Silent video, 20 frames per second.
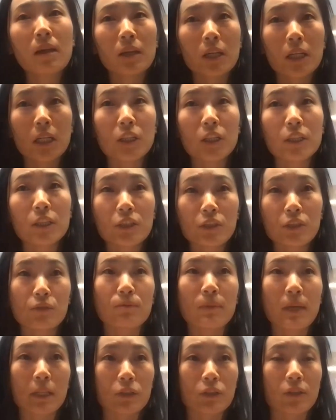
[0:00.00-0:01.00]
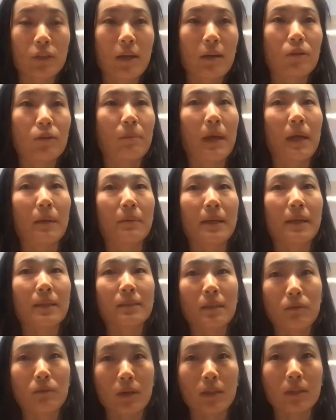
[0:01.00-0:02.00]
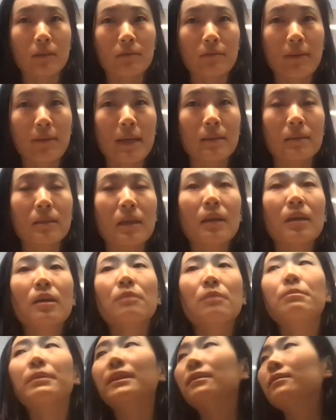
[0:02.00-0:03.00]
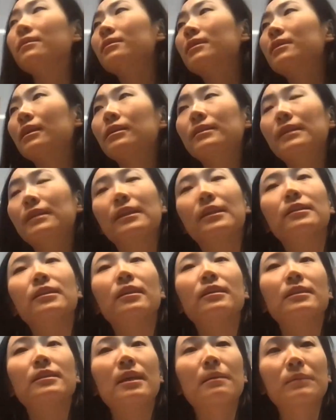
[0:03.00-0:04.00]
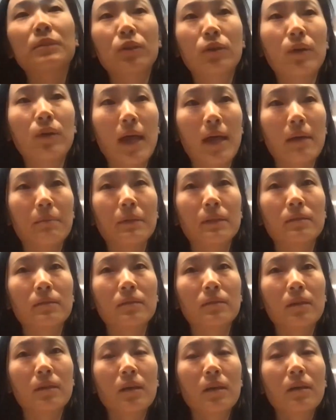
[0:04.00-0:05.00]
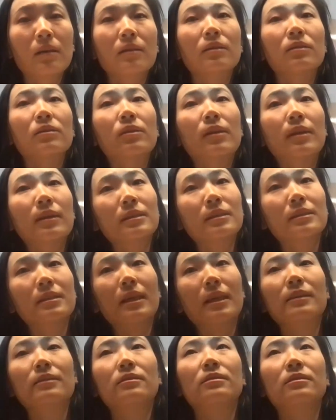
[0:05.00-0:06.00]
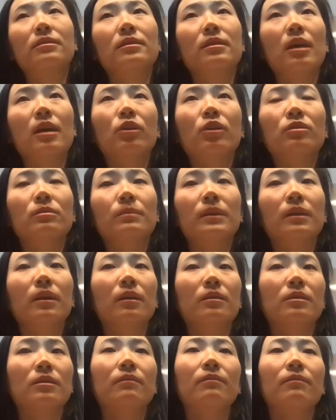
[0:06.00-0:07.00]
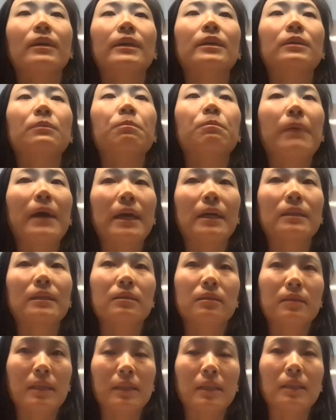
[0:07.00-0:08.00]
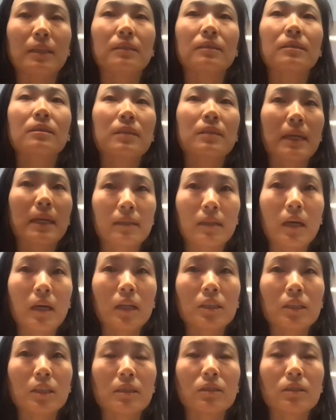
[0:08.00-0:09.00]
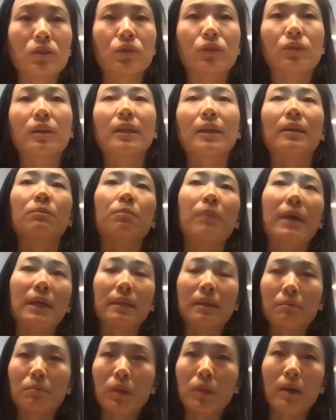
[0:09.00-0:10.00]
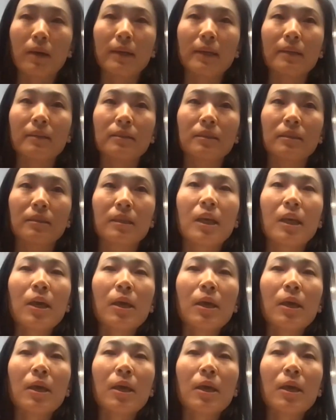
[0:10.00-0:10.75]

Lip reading: alerts to make sure our pipelines are running fine, but the data downtime still happen. The crux is not because of bad data technologies or bad employees,